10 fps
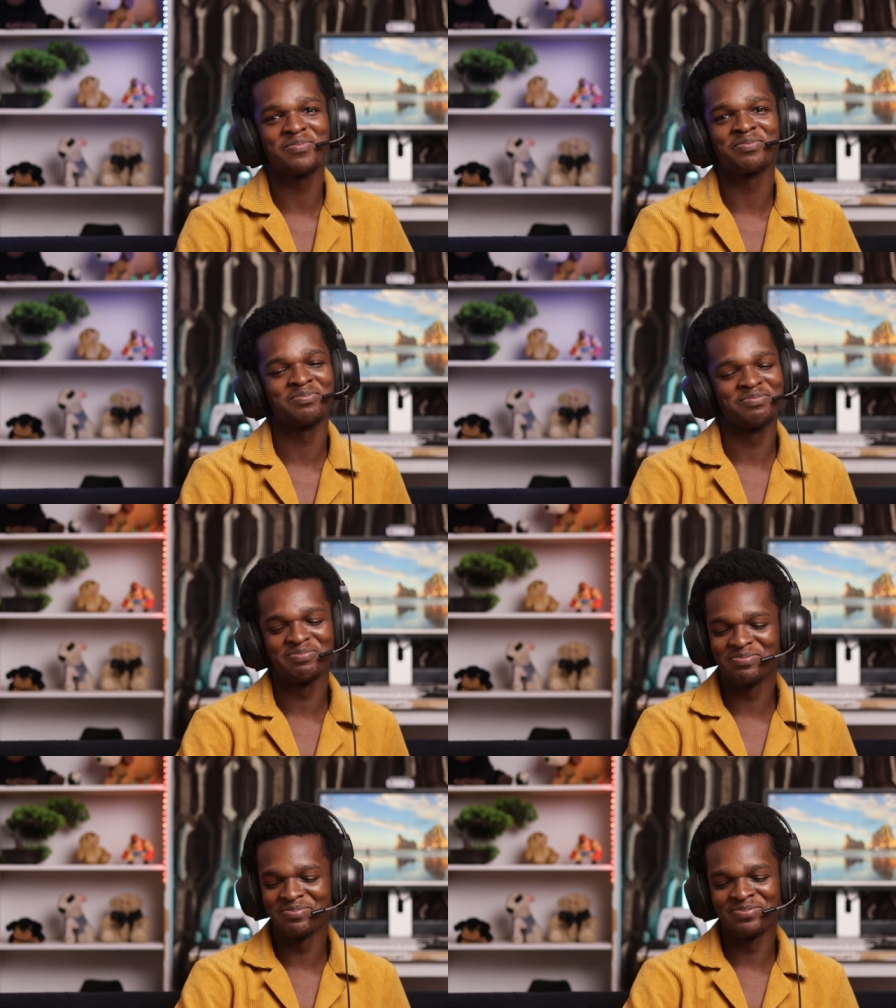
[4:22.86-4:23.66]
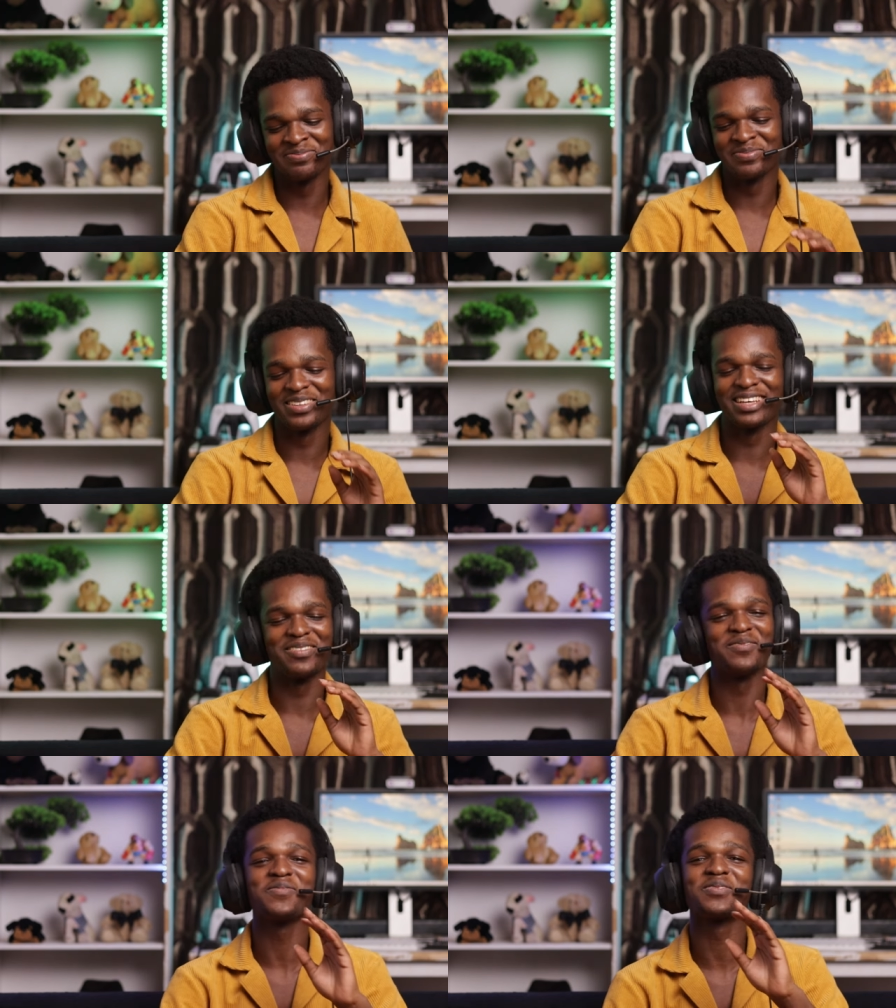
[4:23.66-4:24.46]
Mm, mm.
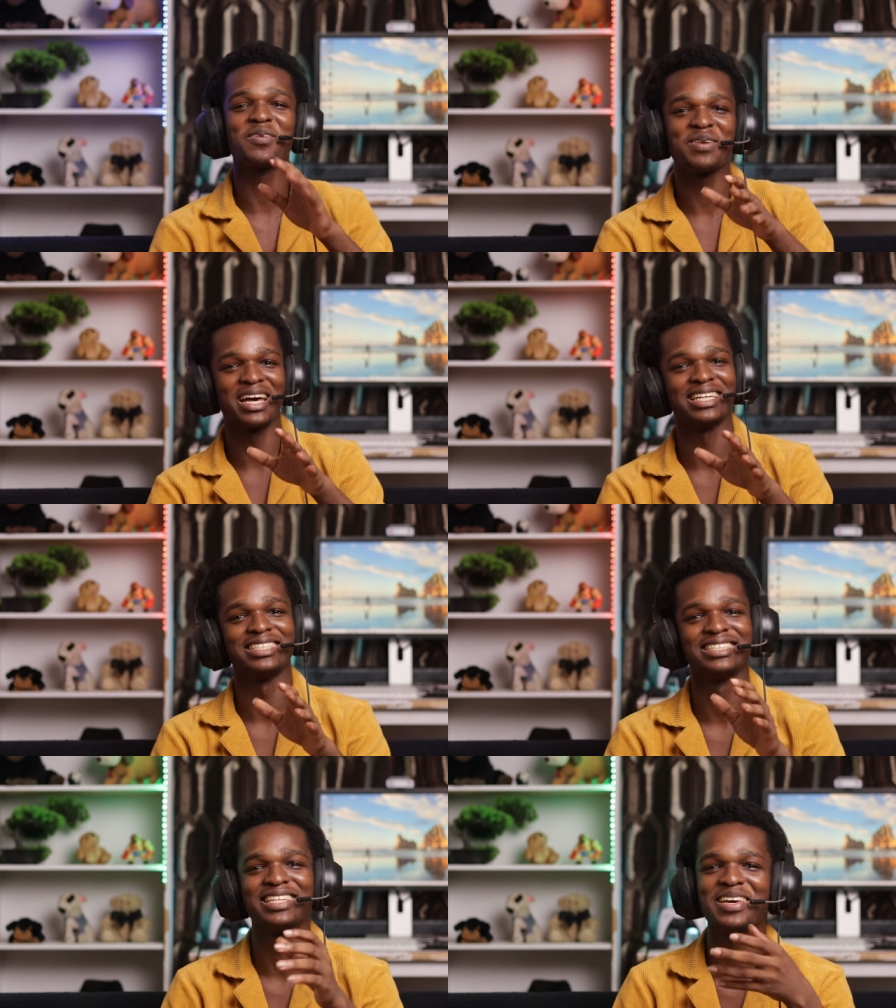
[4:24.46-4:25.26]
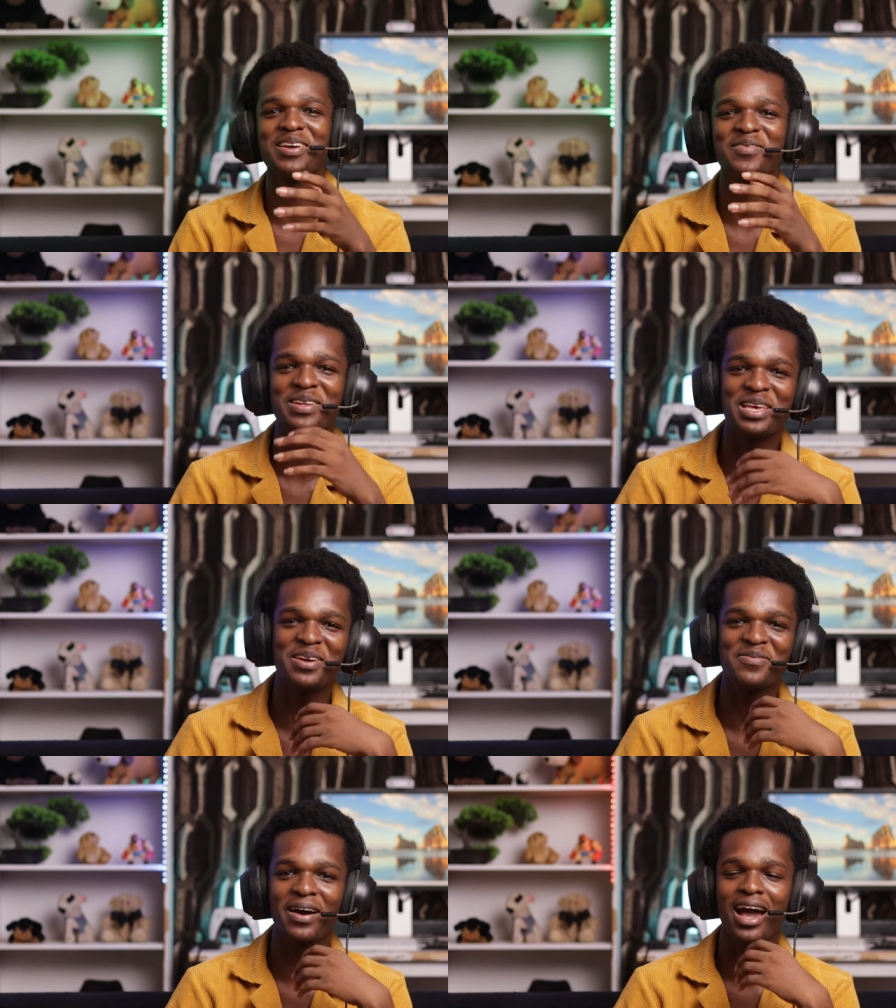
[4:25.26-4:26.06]
To be honest, even
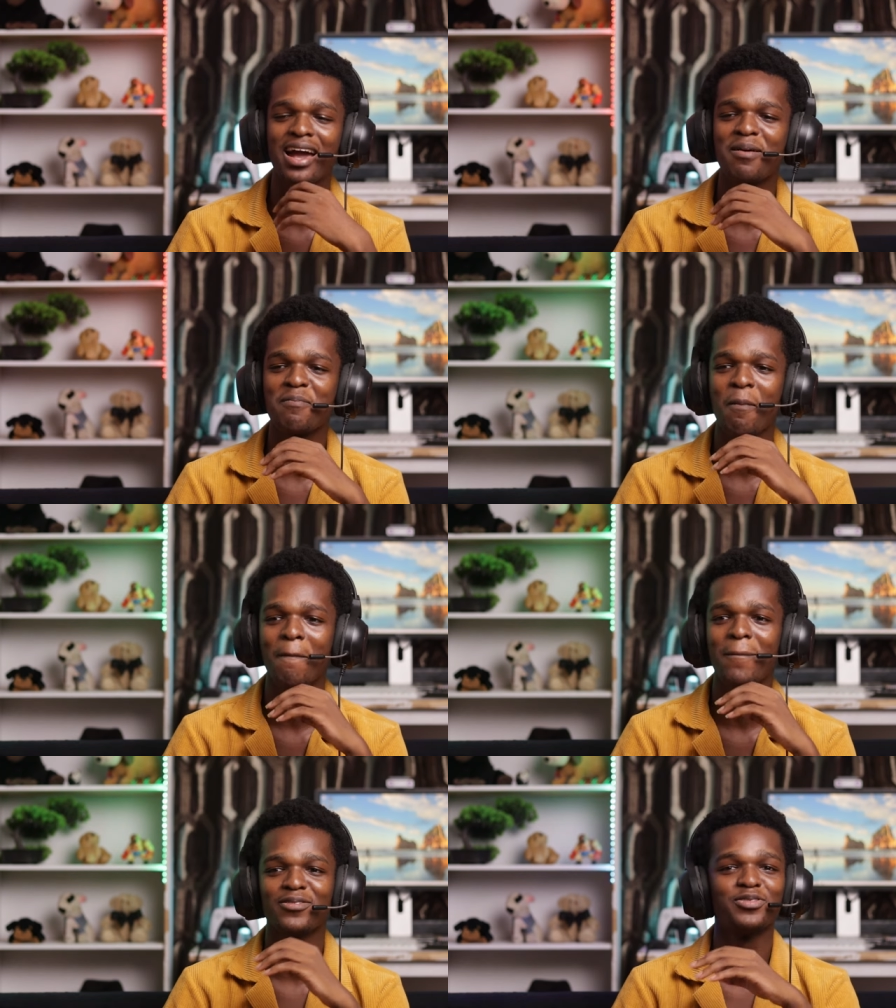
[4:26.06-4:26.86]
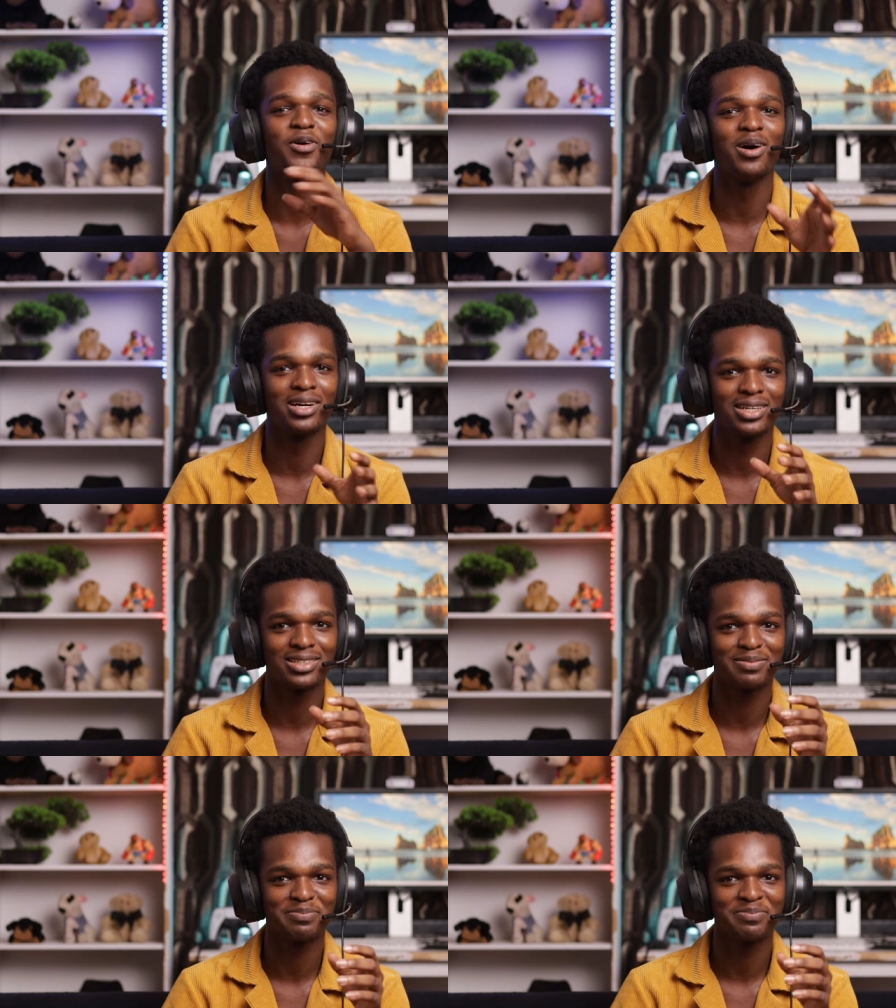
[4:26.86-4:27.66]
if I am wrong,
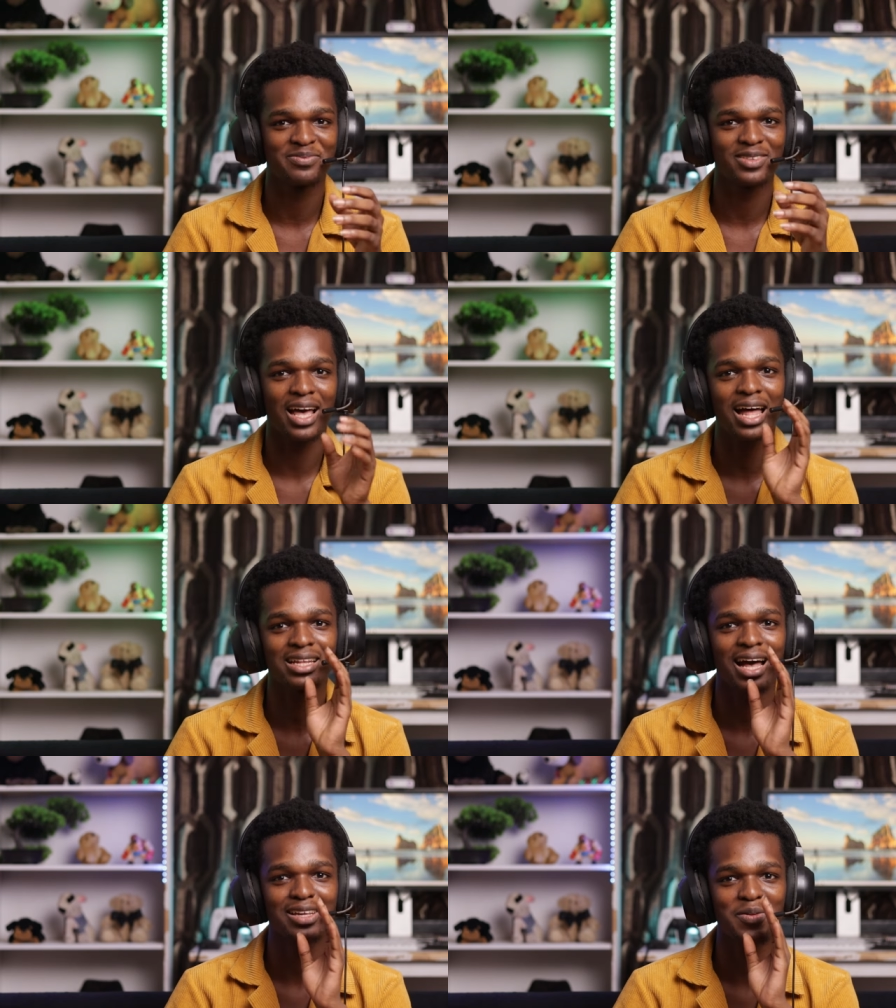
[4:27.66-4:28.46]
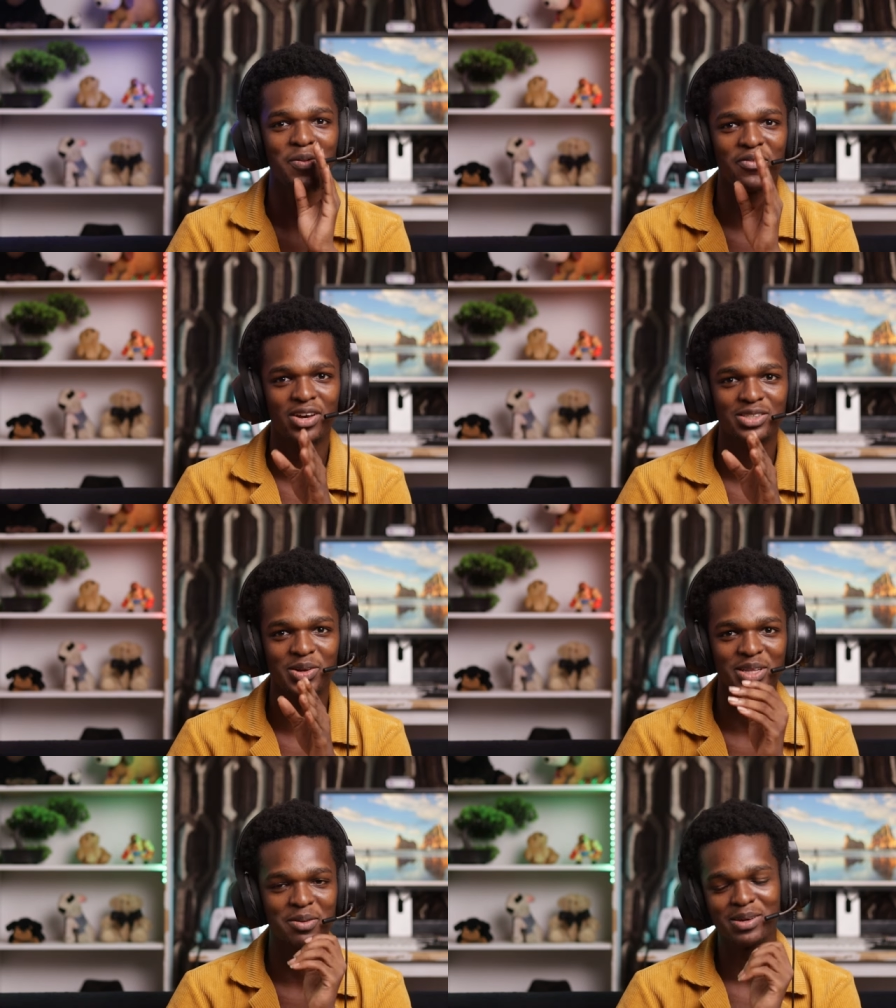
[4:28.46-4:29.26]
and as a
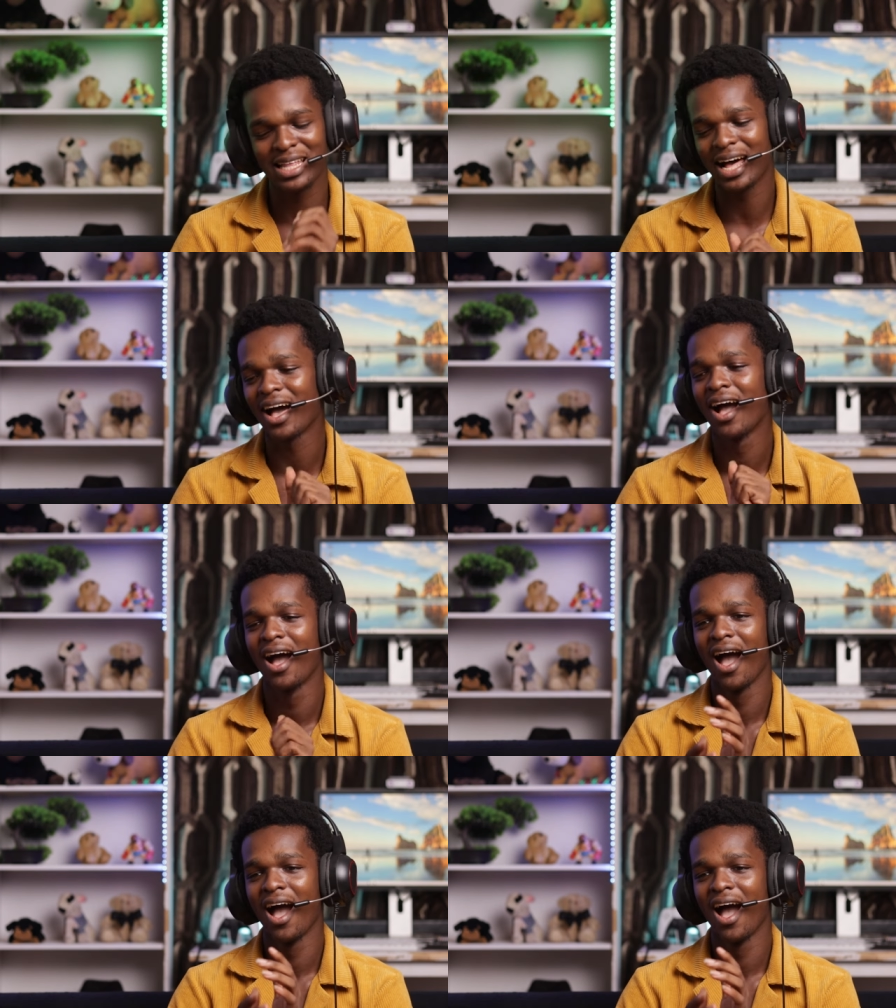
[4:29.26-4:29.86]
professor, you tell me that,